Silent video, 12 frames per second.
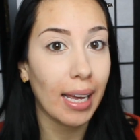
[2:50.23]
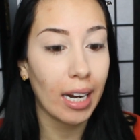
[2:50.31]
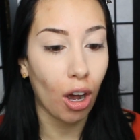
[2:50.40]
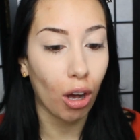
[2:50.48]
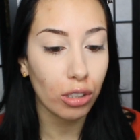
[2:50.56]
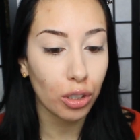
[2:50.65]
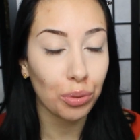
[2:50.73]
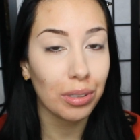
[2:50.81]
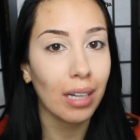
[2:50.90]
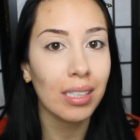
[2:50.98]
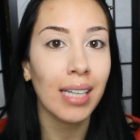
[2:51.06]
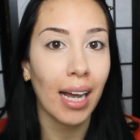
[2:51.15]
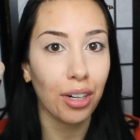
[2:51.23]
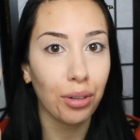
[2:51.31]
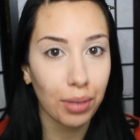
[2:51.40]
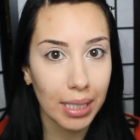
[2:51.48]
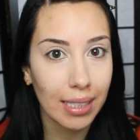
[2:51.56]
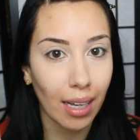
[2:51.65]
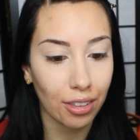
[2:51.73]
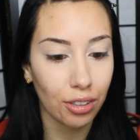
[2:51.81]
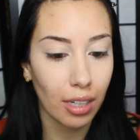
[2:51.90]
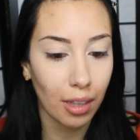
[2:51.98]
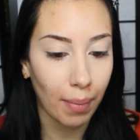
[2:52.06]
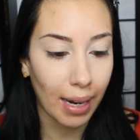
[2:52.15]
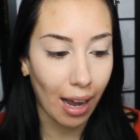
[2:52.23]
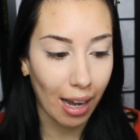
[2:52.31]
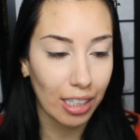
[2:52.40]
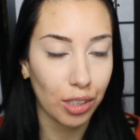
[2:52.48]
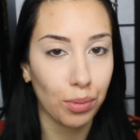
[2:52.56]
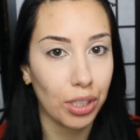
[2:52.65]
and it also does not crease underneath my eyes,